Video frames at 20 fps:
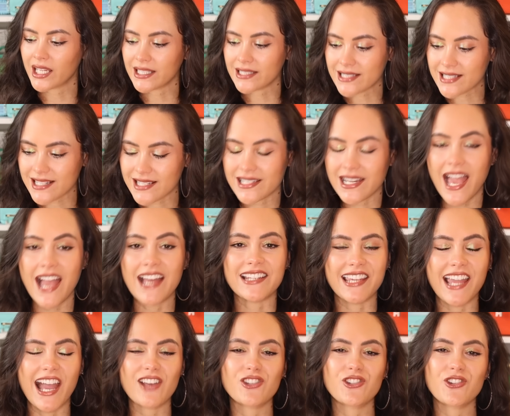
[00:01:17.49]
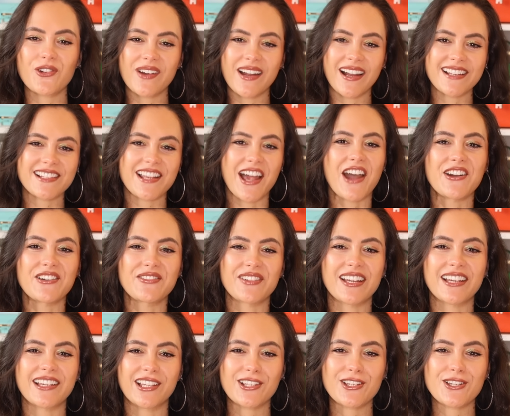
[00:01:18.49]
Instead, cast your eyes over